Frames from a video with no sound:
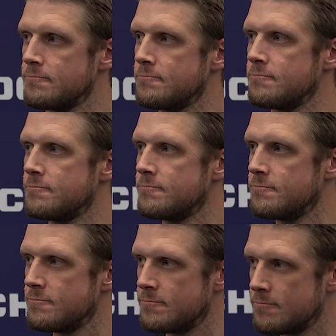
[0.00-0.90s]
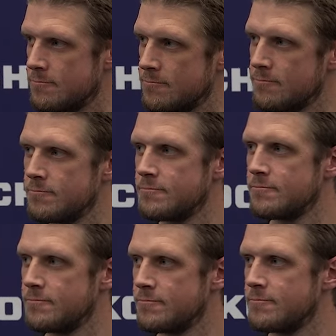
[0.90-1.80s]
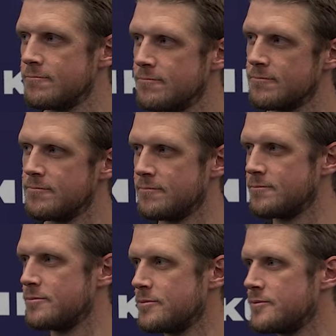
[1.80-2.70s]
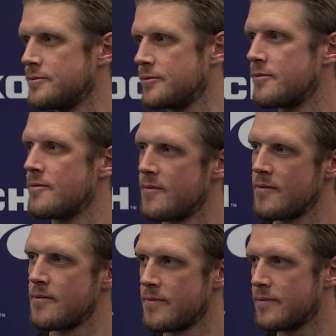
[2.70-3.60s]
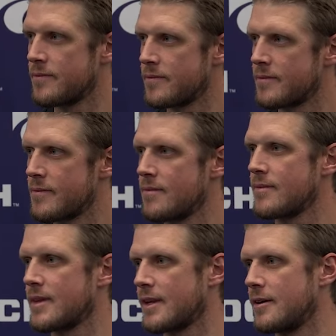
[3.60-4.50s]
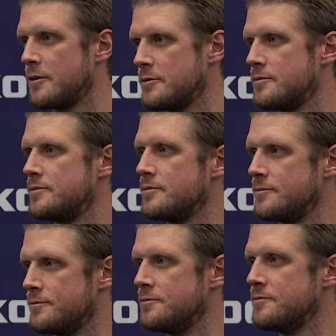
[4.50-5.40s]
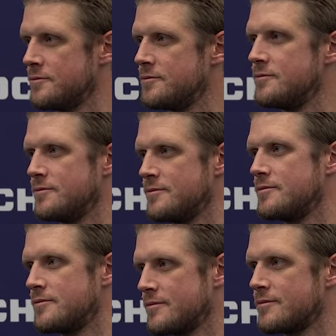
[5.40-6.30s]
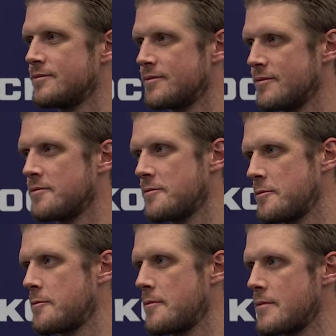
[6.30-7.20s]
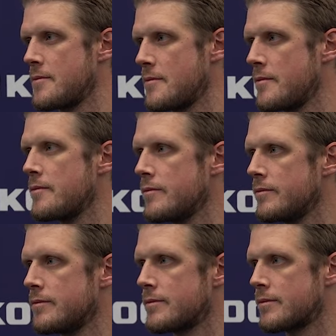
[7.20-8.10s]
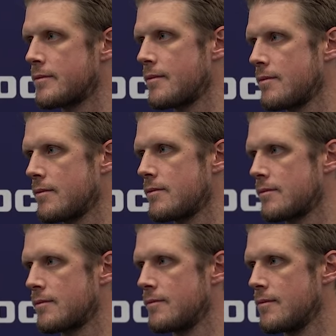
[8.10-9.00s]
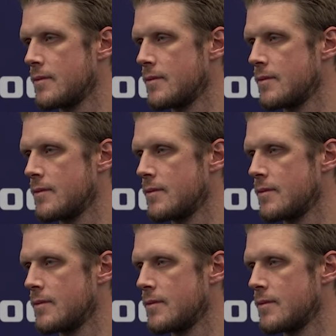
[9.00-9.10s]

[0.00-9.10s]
Yeah, Ben and Coop were both uh, both uh, accepted mm -hmm. for the Senior Bowl. What can you say about their contributions?